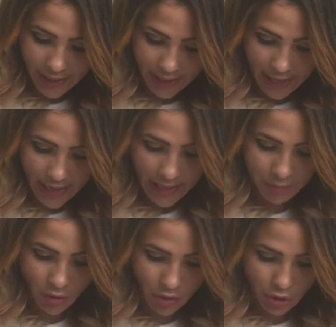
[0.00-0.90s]
And I
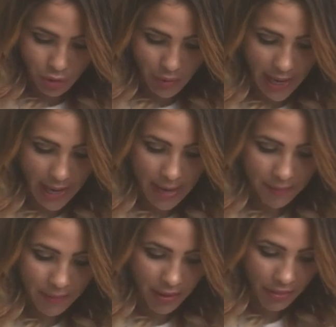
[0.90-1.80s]
am going to
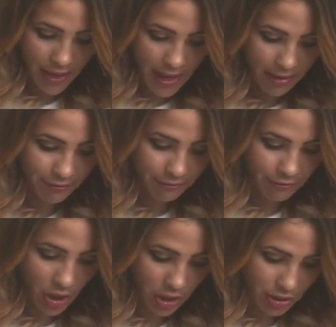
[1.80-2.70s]
hem that
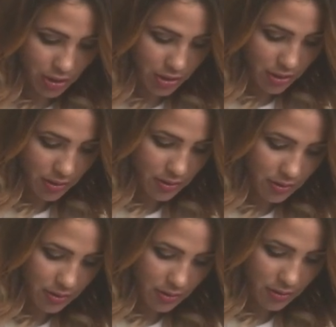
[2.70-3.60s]
first.
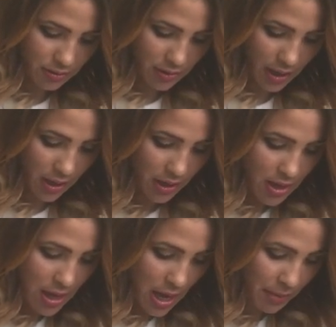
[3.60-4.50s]
Okay,
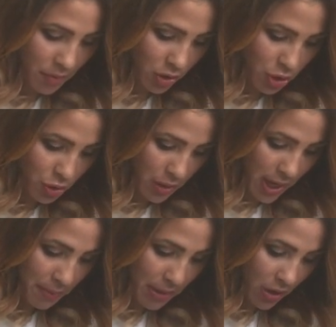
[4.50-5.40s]
I'm going to
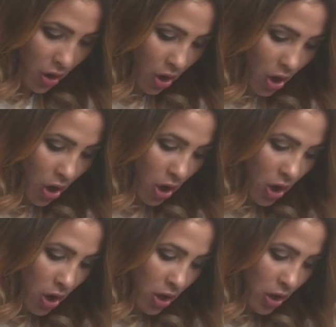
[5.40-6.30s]
hem it
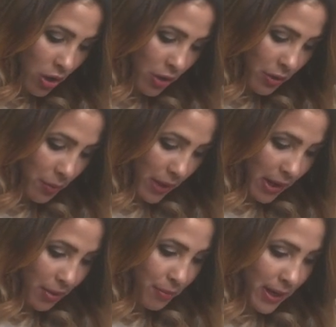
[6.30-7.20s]
all the way
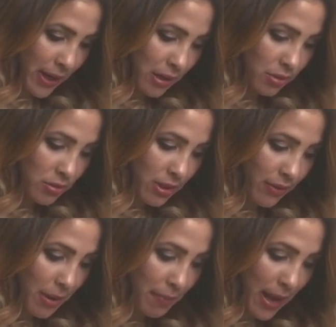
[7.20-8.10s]
around
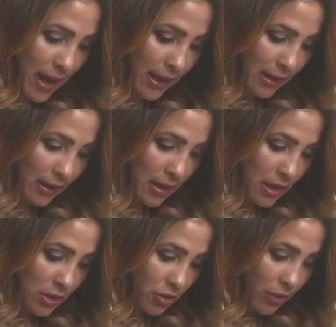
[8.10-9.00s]
the back.
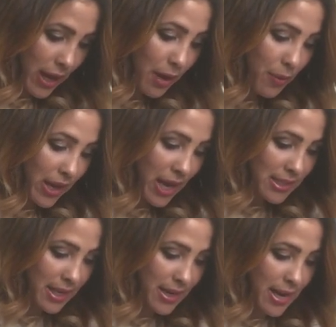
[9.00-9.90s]
So that way it
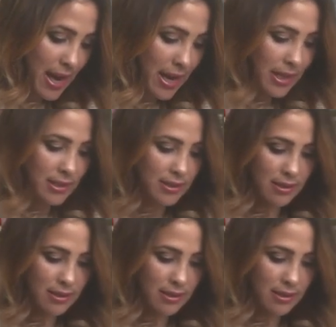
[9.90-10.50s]
has a nice,